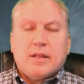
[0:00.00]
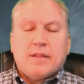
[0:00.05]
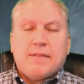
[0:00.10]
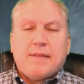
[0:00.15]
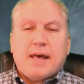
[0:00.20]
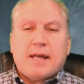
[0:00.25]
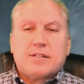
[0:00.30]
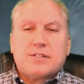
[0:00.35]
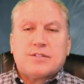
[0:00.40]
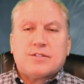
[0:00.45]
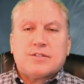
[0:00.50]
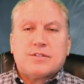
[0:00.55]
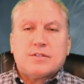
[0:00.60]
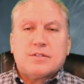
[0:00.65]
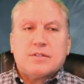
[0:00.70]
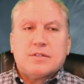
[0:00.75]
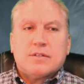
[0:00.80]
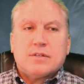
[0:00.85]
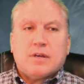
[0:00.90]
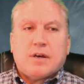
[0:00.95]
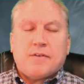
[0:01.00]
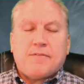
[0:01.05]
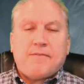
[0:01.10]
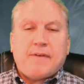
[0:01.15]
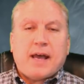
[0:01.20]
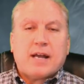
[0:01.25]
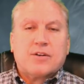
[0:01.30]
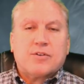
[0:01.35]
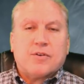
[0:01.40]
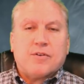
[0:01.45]
that's a
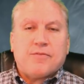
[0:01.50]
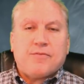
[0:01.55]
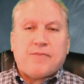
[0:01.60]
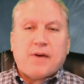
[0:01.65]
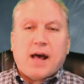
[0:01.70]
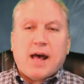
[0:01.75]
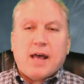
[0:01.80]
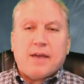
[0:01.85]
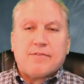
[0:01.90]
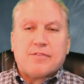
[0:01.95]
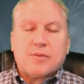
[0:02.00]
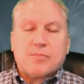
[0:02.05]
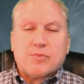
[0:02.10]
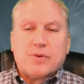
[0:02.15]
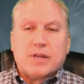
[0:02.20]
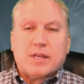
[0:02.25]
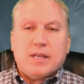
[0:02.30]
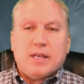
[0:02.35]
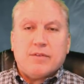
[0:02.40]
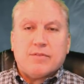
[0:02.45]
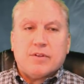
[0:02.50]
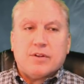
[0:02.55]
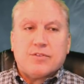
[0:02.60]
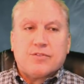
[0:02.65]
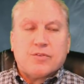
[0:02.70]
factor of 5 to break even.